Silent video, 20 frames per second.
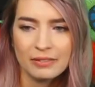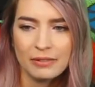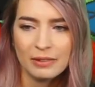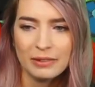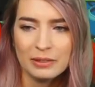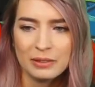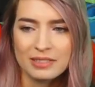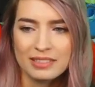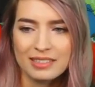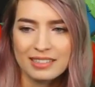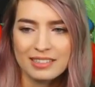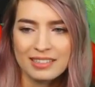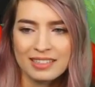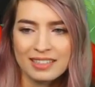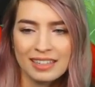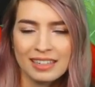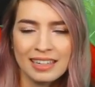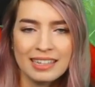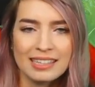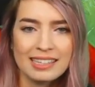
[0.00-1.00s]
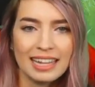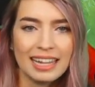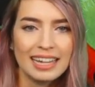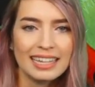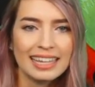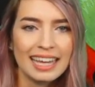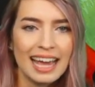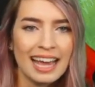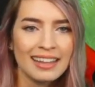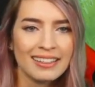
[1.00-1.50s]
uses their skill, and he's like,
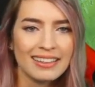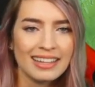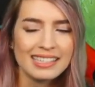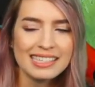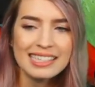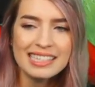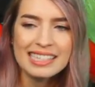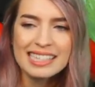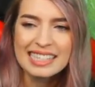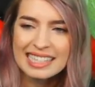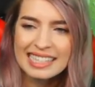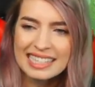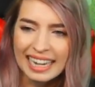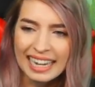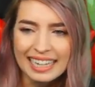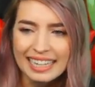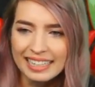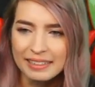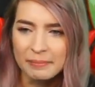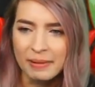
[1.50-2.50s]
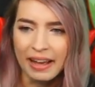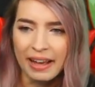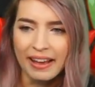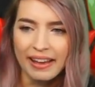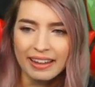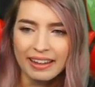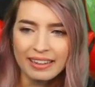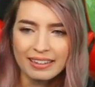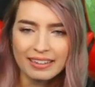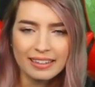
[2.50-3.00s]
again, that's insane, man.